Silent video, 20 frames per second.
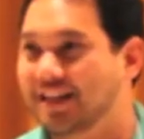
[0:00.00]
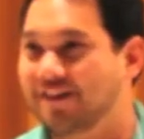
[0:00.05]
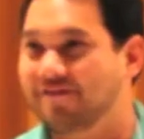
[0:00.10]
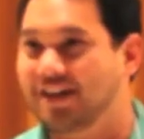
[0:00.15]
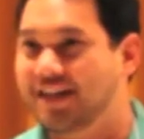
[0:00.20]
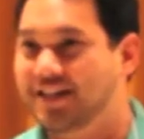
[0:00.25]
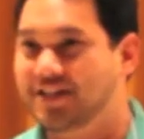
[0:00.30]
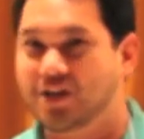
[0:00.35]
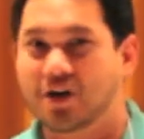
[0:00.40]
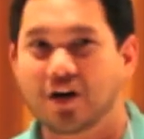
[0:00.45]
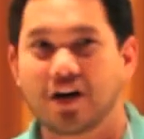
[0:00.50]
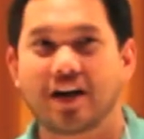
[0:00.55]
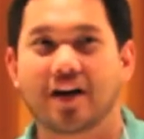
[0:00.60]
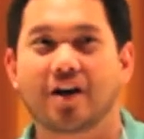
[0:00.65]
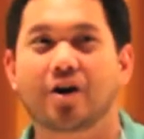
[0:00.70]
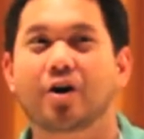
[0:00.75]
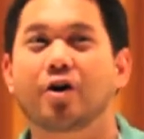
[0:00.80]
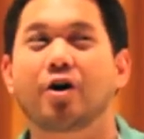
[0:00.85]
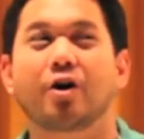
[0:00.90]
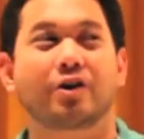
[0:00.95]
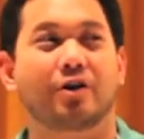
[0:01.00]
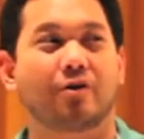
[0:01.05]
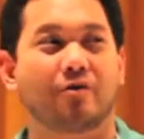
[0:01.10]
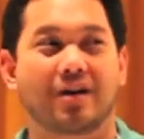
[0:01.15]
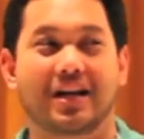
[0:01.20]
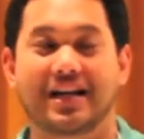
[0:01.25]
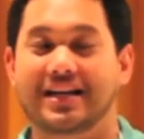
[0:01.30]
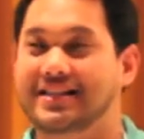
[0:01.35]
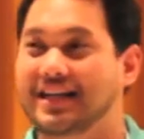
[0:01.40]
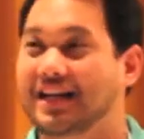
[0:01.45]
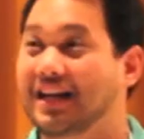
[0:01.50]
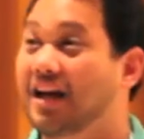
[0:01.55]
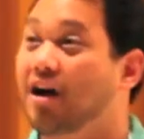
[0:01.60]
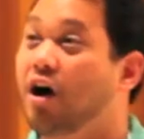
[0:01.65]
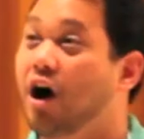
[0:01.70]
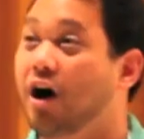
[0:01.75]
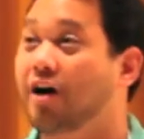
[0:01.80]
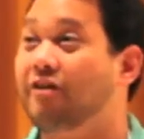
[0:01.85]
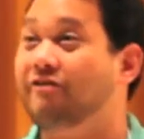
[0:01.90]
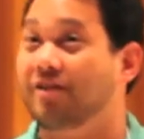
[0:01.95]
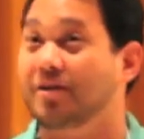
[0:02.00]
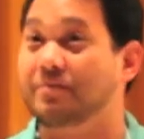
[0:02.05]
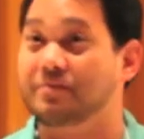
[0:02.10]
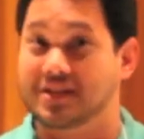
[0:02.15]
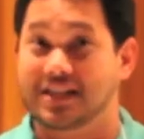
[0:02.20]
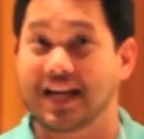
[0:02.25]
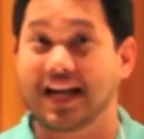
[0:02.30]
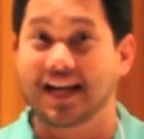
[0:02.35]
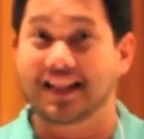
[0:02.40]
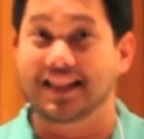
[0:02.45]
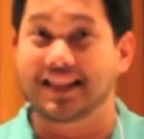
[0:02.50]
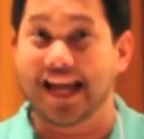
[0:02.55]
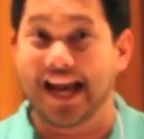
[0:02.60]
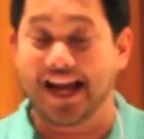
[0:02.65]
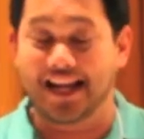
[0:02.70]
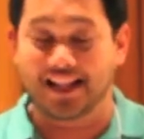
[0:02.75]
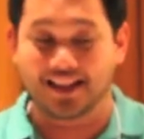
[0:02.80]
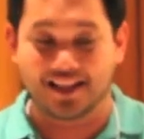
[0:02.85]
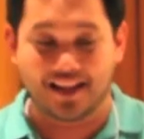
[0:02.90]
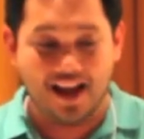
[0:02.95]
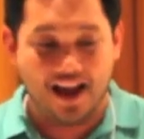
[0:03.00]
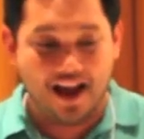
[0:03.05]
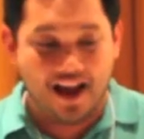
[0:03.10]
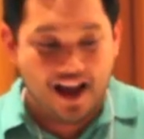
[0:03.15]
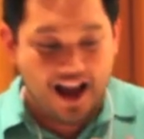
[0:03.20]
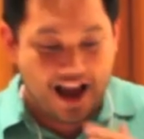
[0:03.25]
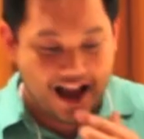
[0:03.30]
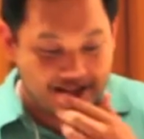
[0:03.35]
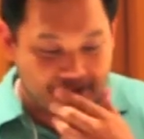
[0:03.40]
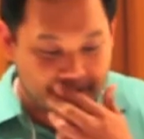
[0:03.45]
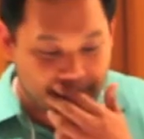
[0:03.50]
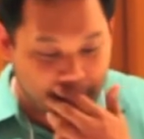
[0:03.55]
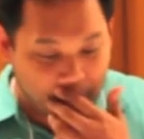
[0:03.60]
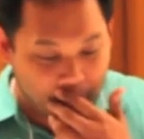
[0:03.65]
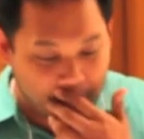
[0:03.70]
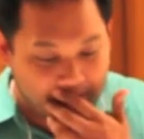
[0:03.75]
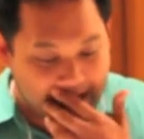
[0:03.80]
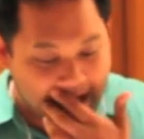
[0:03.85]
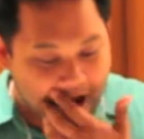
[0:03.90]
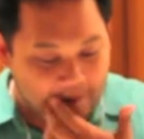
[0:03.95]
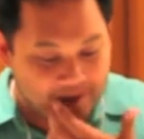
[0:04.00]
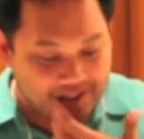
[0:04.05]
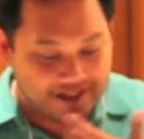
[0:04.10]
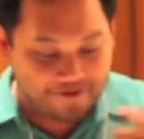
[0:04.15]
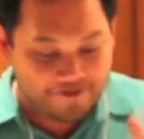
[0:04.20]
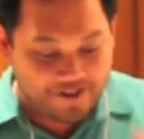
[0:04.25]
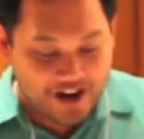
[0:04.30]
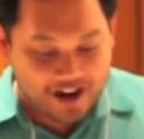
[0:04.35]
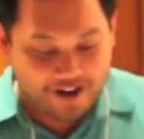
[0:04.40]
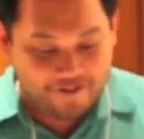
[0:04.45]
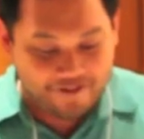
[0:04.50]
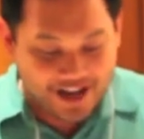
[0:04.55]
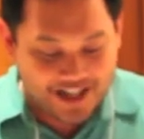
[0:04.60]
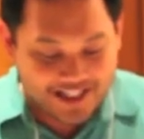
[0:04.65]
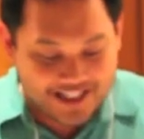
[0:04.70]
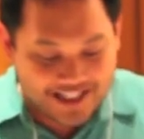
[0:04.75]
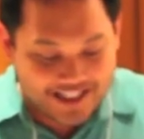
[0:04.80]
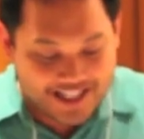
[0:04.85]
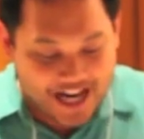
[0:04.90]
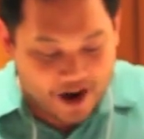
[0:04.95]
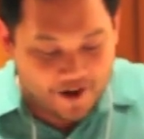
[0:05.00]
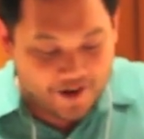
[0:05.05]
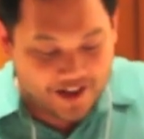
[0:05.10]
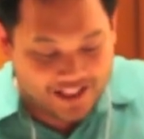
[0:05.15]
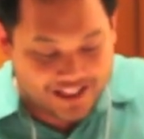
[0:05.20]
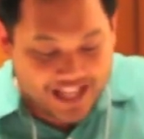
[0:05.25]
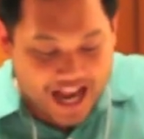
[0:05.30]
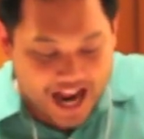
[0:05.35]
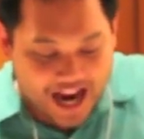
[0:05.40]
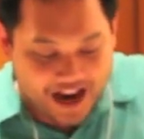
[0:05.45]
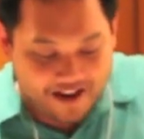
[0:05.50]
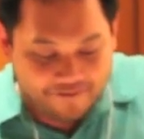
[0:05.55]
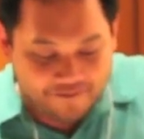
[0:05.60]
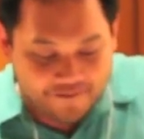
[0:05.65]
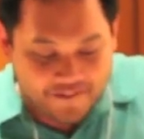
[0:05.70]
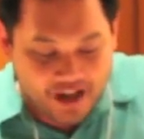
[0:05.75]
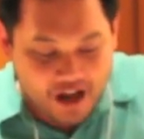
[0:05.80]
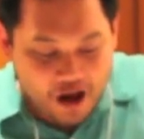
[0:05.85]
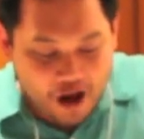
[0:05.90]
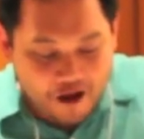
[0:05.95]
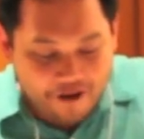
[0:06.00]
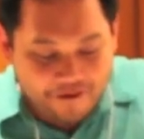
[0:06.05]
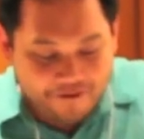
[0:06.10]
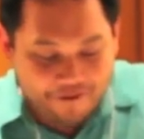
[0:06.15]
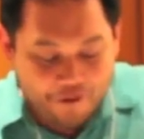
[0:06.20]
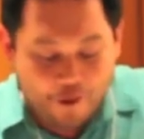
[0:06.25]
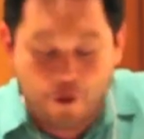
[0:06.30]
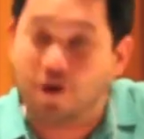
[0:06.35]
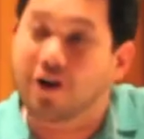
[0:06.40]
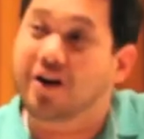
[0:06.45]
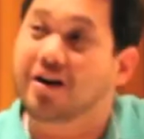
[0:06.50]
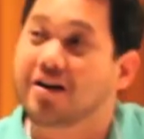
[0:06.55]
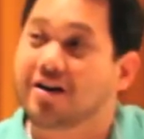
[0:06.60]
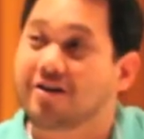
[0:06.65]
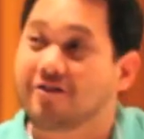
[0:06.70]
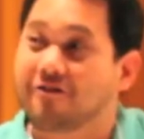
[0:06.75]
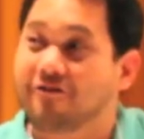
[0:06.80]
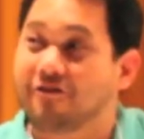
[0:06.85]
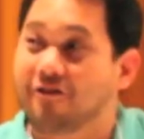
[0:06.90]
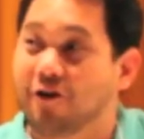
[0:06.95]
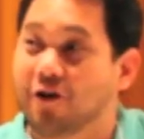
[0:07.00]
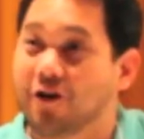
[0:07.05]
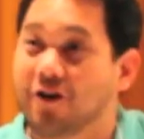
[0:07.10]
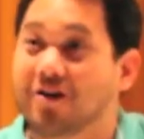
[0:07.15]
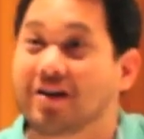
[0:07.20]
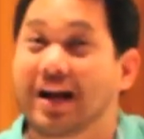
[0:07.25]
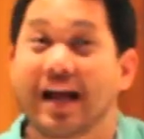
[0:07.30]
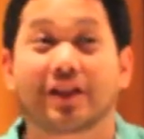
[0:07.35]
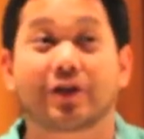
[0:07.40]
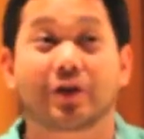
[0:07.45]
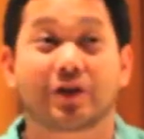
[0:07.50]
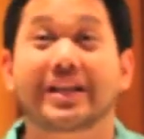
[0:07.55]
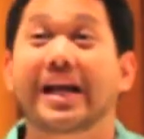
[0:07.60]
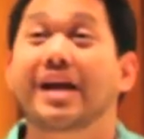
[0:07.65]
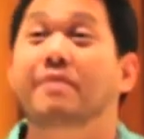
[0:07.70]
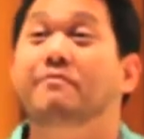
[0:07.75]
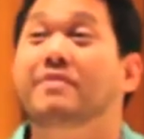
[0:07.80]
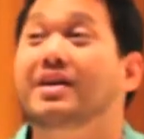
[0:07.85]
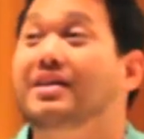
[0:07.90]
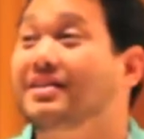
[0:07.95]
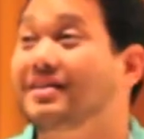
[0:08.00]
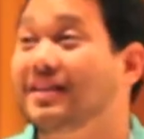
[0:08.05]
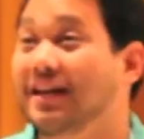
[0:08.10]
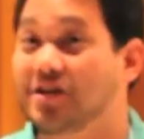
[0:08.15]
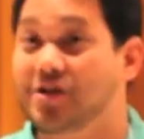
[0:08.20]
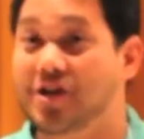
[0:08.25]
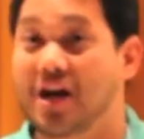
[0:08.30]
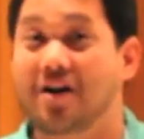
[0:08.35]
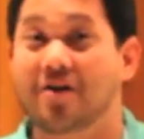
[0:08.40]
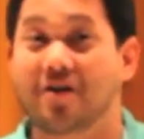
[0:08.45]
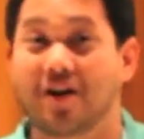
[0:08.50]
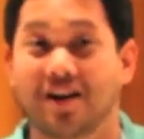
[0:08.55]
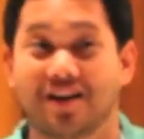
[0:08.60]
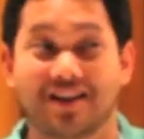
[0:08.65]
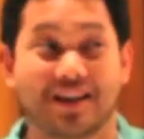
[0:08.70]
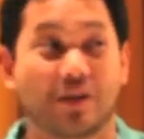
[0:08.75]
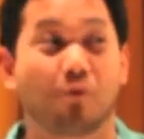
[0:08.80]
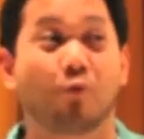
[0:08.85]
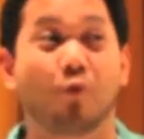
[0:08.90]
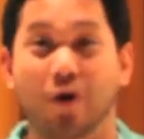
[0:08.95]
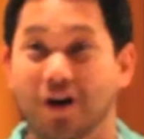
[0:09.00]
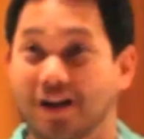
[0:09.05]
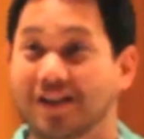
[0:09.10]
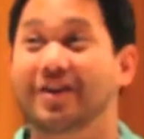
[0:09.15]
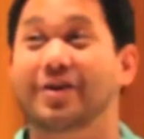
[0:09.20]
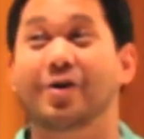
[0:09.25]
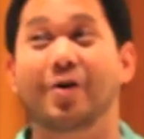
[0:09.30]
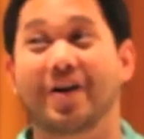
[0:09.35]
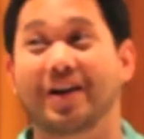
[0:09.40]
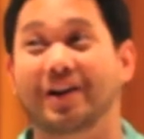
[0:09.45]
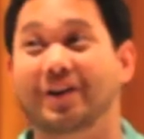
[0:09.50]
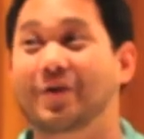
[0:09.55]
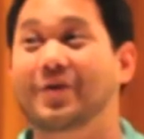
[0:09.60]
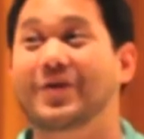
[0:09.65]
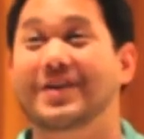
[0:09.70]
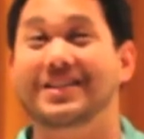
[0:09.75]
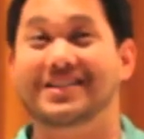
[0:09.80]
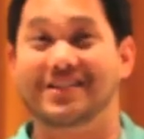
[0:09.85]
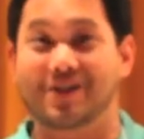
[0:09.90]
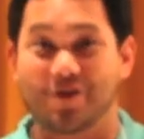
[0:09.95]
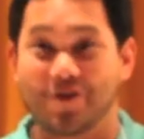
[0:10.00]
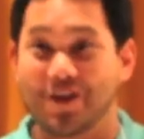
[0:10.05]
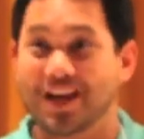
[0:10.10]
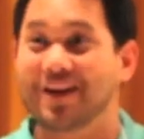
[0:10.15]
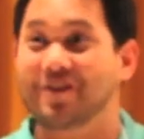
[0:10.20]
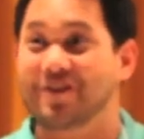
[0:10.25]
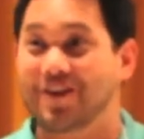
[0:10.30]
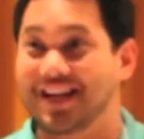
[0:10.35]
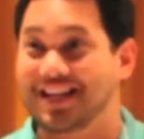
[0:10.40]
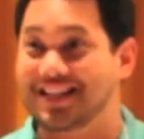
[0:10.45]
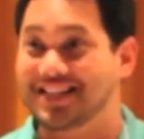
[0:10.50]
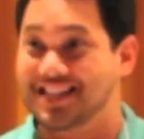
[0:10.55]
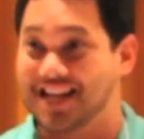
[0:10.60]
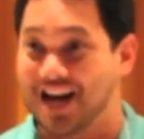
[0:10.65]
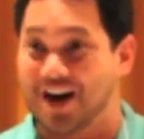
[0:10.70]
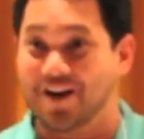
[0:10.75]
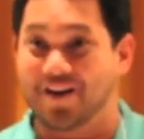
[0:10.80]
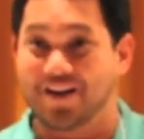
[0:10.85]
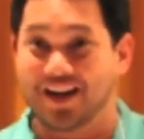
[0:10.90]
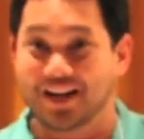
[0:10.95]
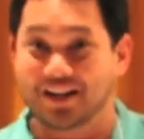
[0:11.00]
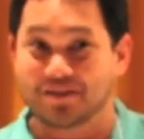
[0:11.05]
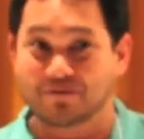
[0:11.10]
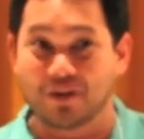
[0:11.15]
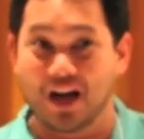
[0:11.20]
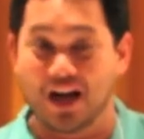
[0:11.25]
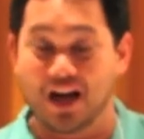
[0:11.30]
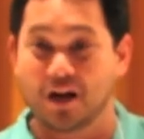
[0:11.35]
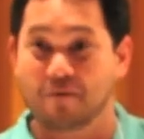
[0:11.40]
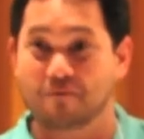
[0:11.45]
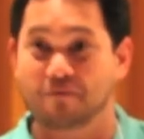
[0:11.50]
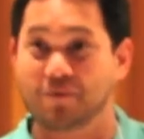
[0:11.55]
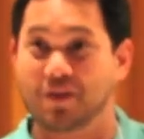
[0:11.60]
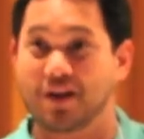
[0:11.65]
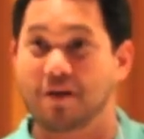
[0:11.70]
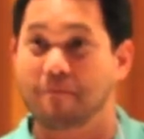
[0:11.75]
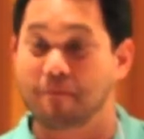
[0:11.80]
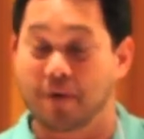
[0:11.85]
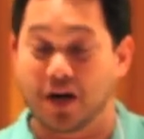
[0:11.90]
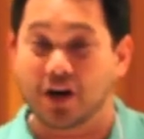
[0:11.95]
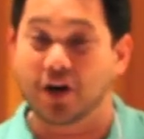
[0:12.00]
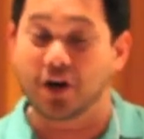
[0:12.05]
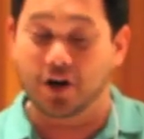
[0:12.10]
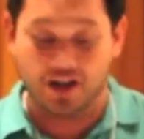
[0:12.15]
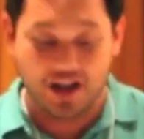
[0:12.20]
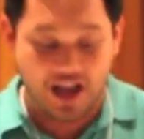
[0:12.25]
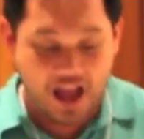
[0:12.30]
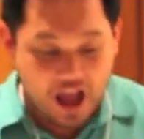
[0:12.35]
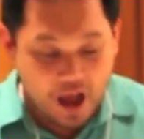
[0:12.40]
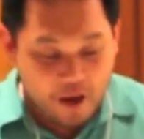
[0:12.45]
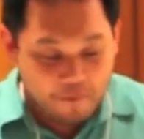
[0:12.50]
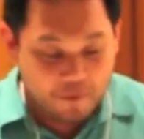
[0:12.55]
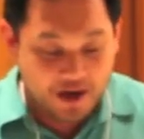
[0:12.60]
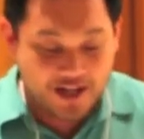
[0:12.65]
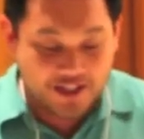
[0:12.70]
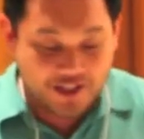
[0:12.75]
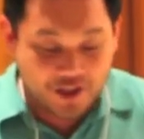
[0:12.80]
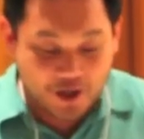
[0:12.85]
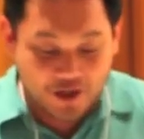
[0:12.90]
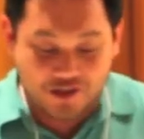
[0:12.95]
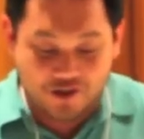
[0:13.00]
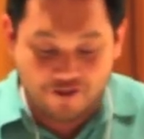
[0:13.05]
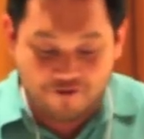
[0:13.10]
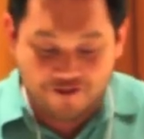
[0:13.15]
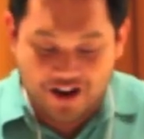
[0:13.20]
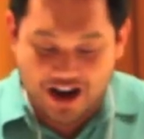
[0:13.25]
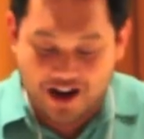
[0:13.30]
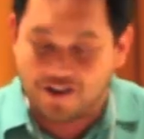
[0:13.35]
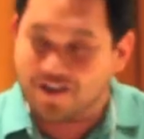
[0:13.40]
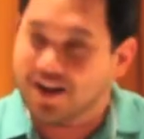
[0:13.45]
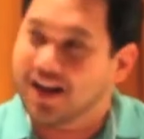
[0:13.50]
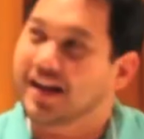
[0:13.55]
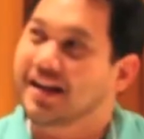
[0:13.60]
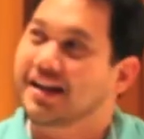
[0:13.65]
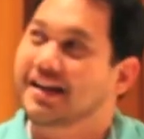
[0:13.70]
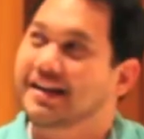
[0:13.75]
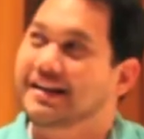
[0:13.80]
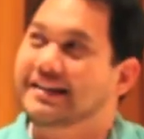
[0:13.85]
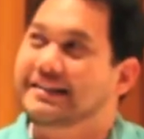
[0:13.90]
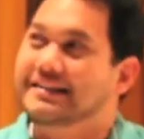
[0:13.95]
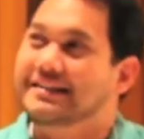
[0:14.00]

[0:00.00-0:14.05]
DVDs earlier or they're releasing like art films day and date. And so now it's a very, very scary time for, for entertainment in general. The world you're going to, it's a really, really scary um, period. But it's also very